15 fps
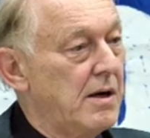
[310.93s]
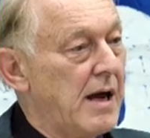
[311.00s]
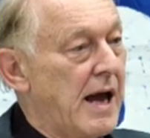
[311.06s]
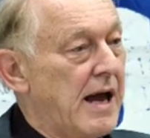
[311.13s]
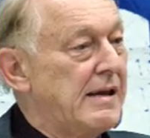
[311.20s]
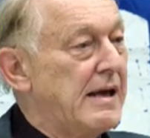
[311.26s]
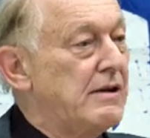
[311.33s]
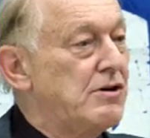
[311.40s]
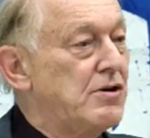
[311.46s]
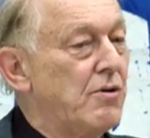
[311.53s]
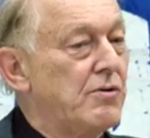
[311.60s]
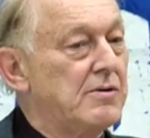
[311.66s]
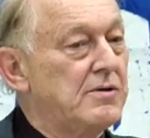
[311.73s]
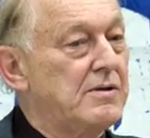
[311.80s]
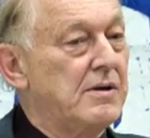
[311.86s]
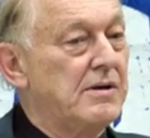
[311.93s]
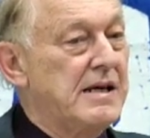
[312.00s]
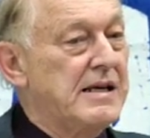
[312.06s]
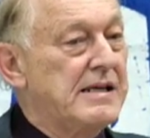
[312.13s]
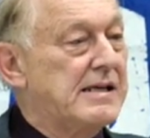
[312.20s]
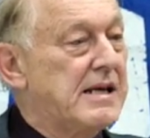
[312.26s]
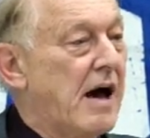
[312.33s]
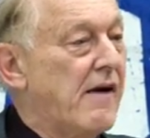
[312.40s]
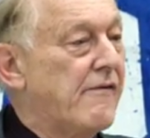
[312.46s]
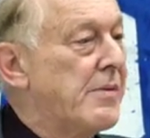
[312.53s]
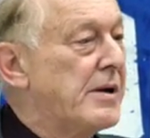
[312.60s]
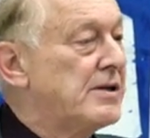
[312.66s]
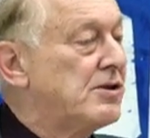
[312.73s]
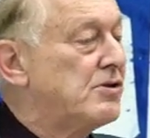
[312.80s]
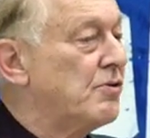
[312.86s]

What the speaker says: And they don't, these governments